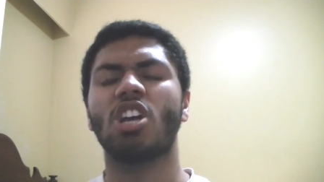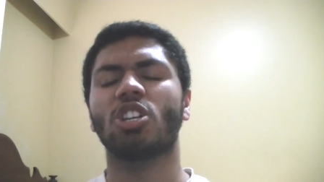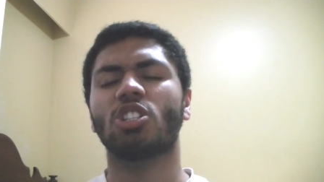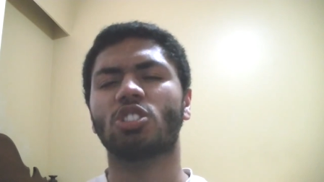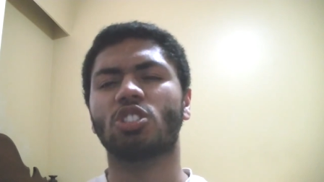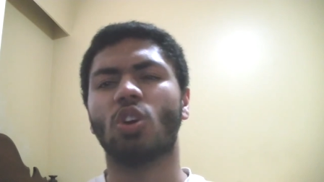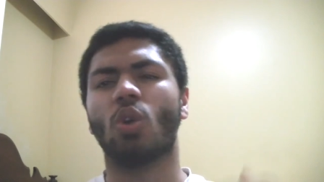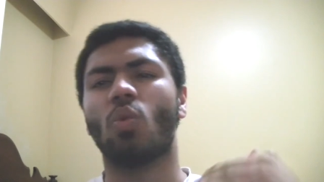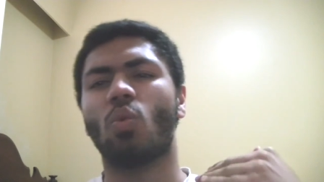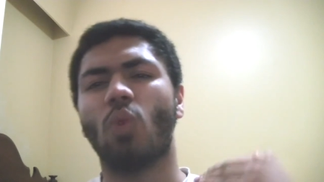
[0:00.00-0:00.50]

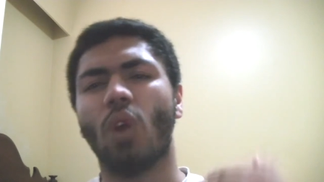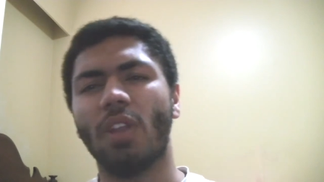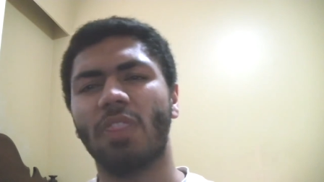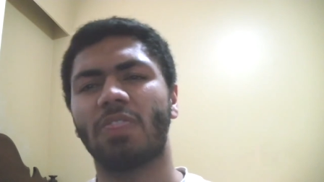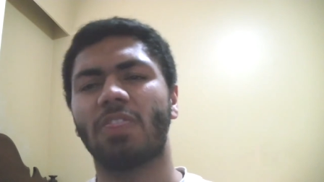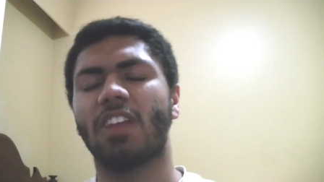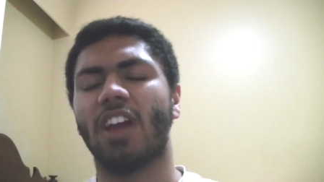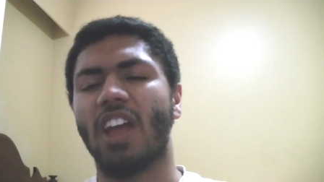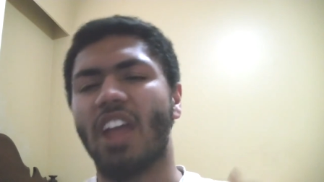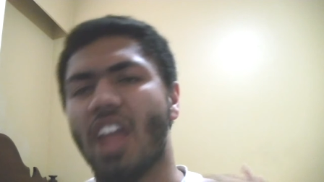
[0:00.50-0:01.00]
So
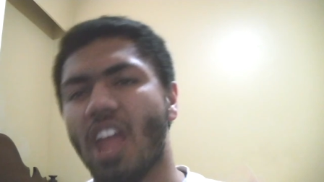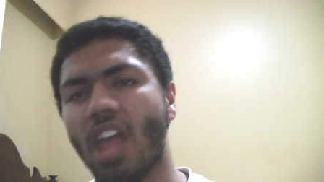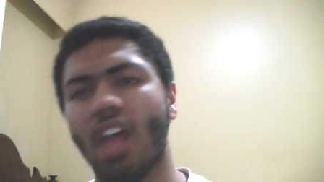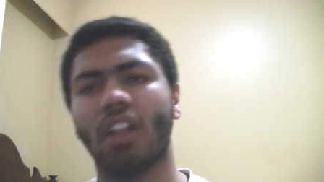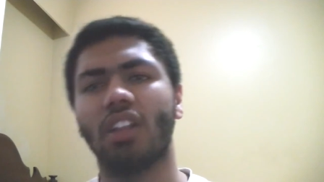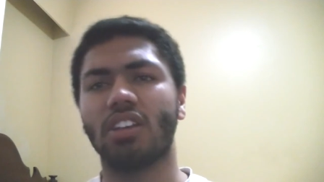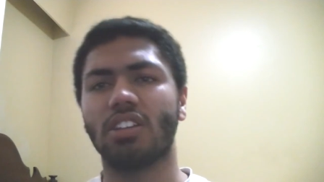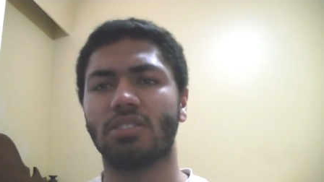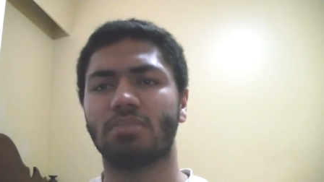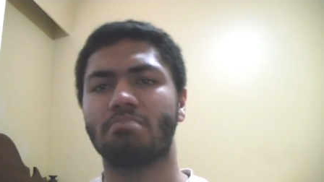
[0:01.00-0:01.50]
what the
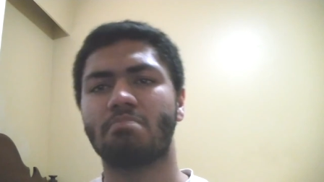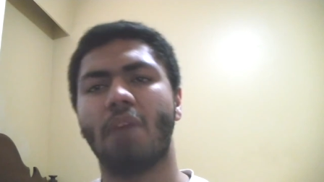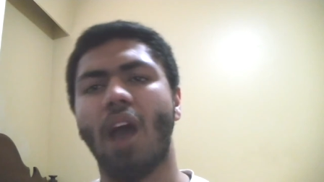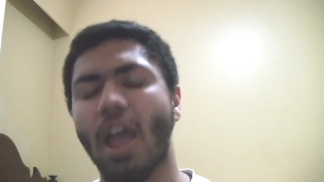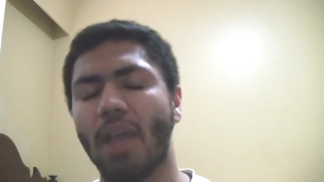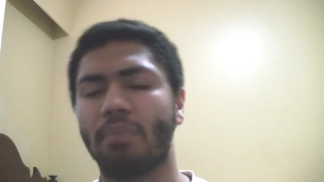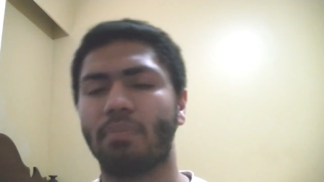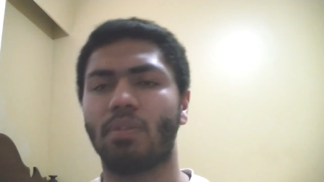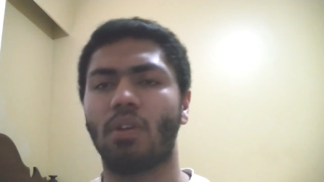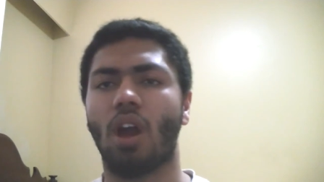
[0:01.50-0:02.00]
hell is
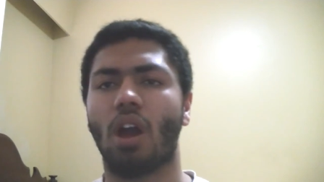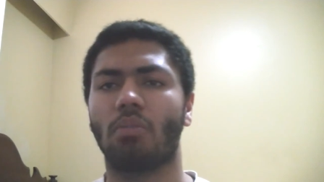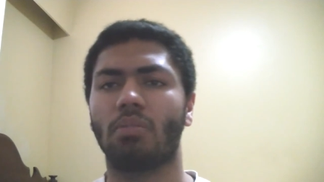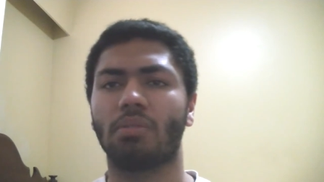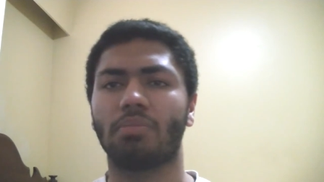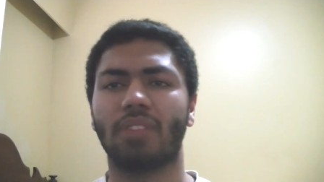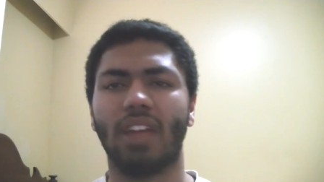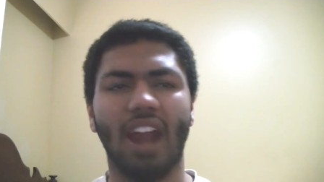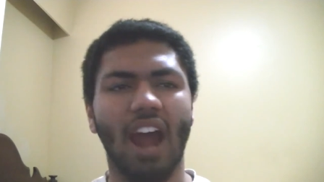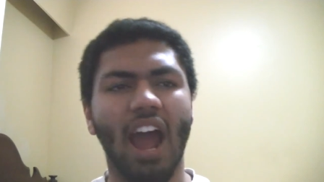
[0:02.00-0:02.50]
my
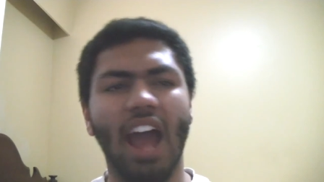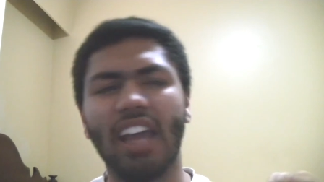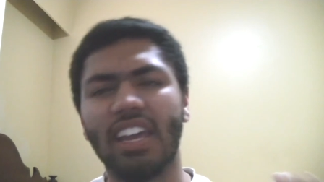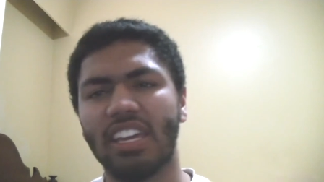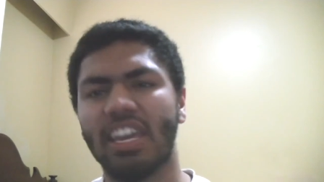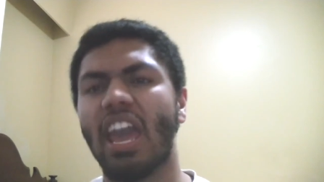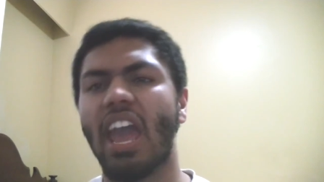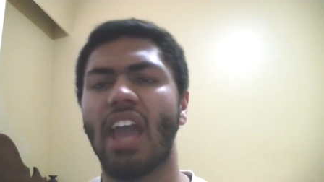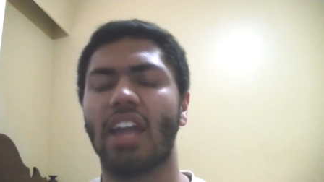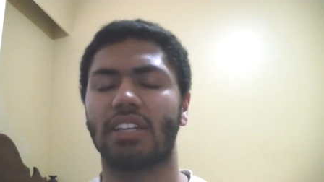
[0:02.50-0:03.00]
problem that I
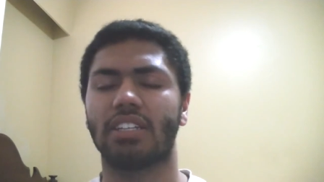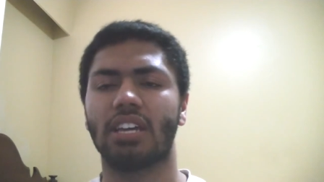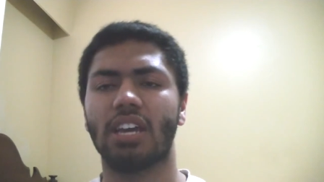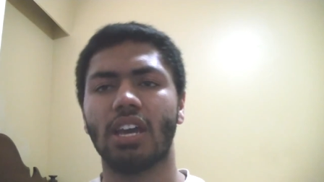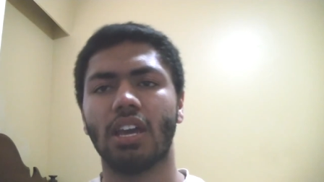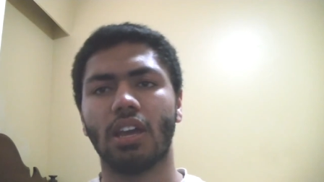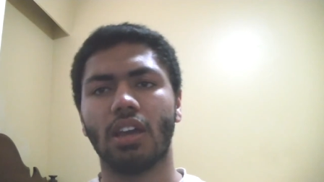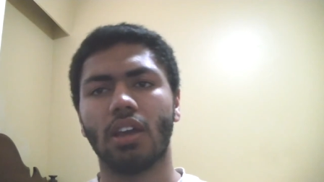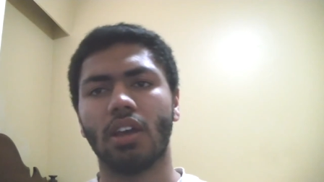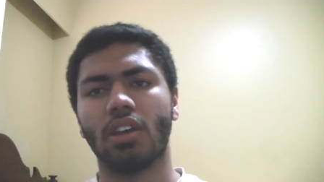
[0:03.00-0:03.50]
can't
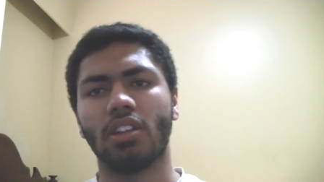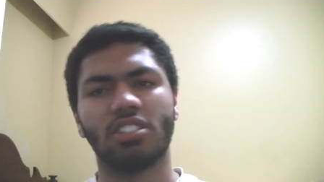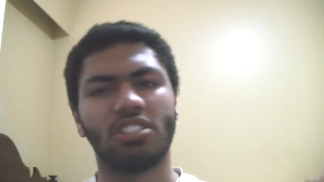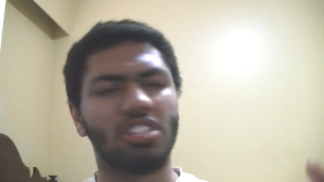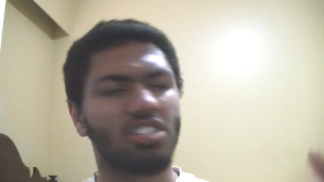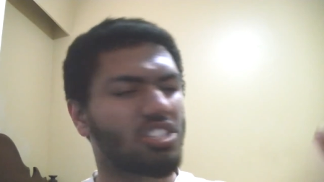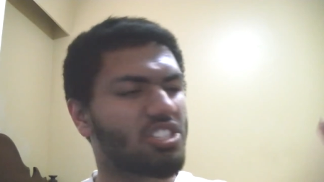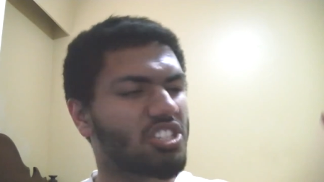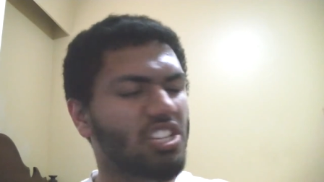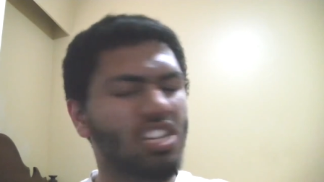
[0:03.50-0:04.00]

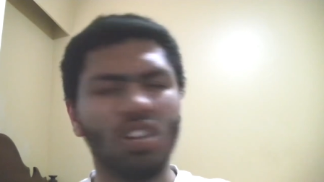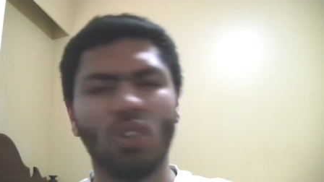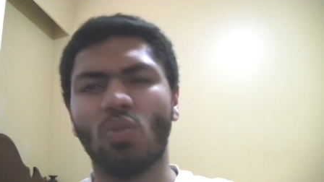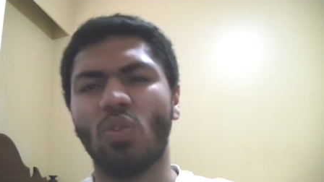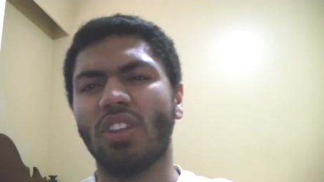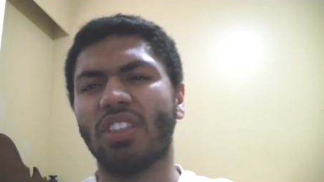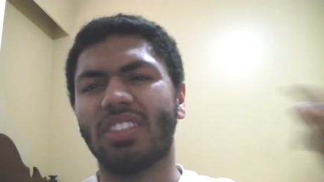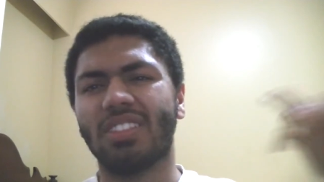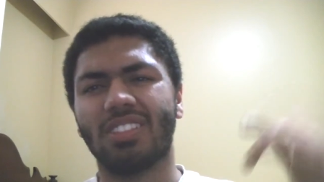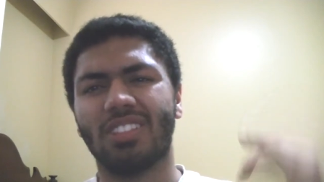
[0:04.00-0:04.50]
just deal
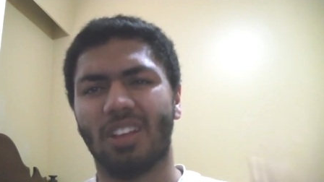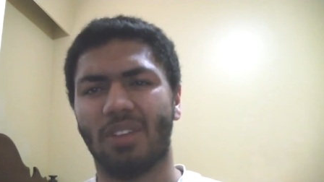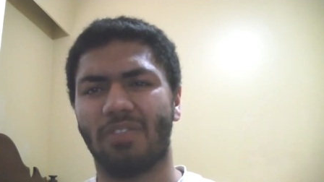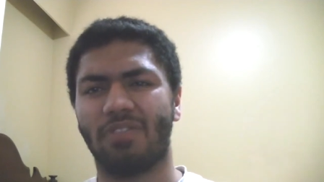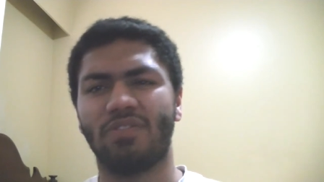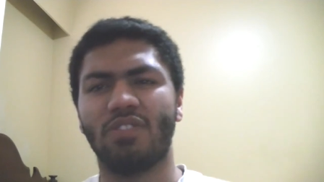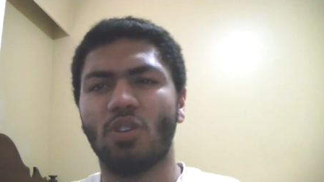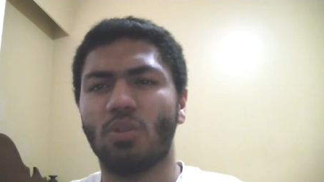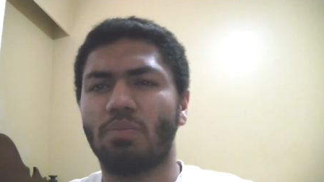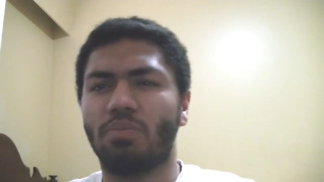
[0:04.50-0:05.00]
with a
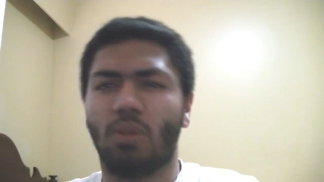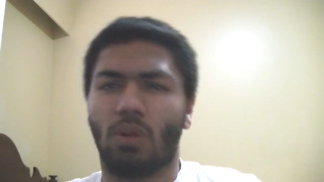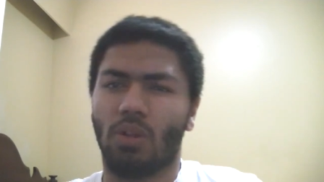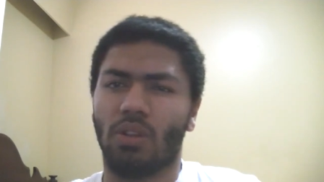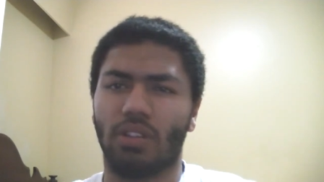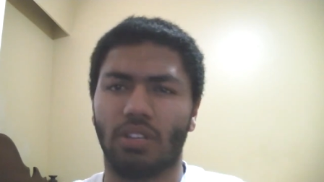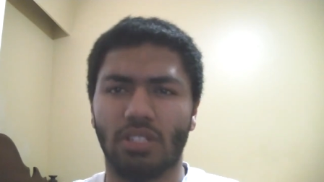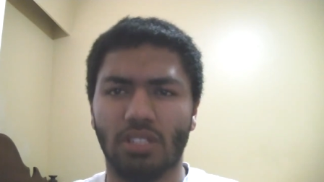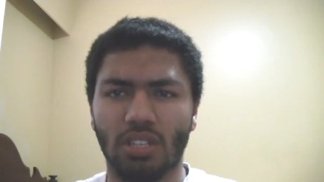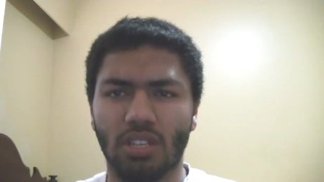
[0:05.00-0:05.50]
few
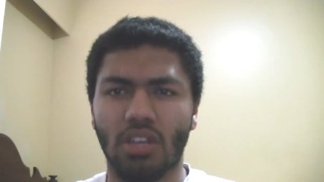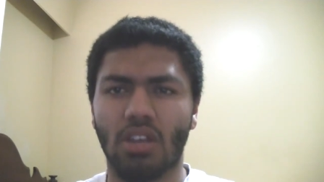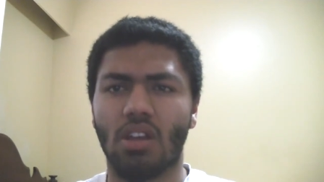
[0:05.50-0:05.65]
bullies?